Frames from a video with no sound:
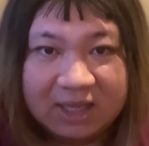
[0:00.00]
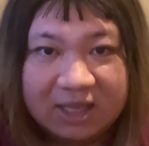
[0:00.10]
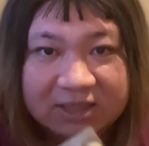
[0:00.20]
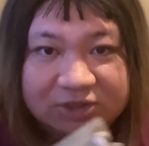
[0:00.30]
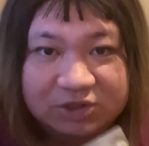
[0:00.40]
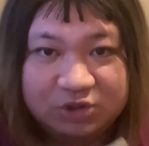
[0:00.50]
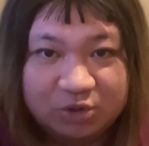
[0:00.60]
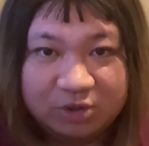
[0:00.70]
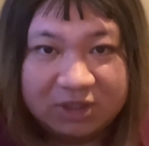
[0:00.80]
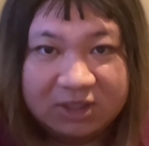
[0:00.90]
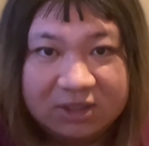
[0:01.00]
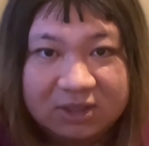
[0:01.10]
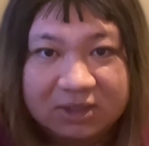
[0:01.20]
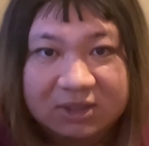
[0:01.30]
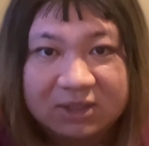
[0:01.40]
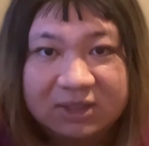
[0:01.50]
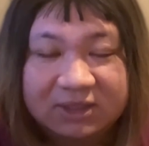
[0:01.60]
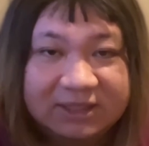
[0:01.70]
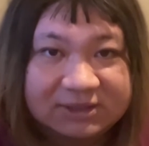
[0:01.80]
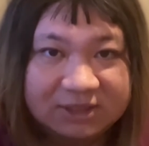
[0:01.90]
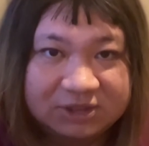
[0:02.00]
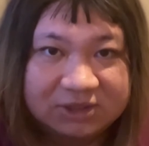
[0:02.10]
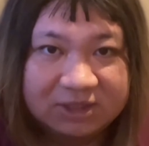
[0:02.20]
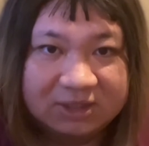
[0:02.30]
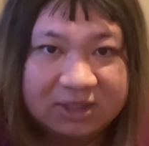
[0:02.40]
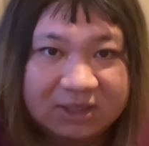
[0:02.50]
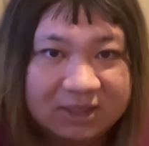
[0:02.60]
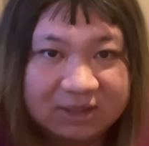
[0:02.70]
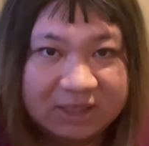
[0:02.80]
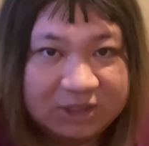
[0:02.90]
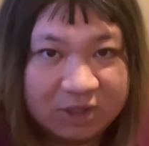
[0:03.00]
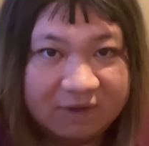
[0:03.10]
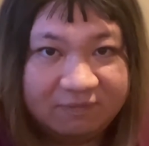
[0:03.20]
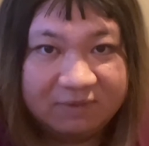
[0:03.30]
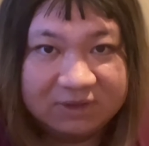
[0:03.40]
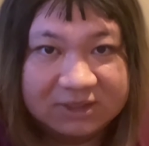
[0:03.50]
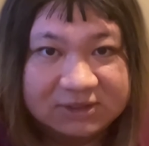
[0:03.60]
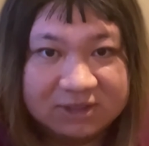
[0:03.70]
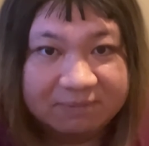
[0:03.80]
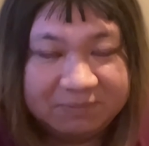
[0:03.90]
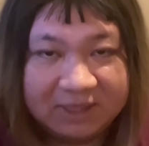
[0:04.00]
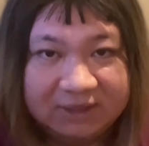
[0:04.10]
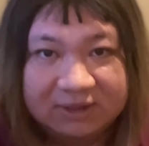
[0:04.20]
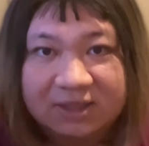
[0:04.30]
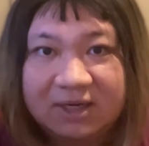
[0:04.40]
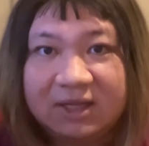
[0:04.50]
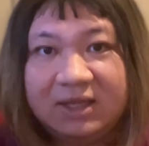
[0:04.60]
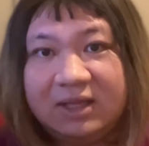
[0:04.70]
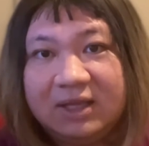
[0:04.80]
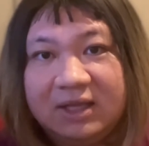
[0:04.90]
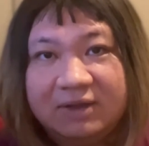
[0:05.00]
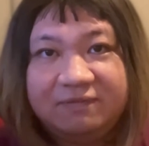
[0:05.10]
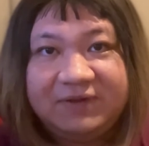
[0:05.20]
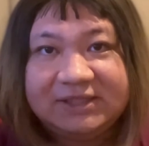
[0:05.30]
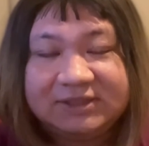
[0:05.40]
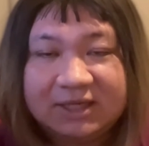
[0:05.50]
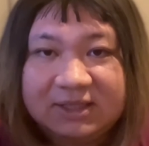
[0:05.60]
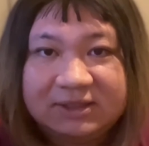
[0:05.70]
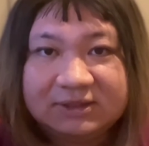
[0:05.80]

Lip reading: a sure decision that you have this updated visa,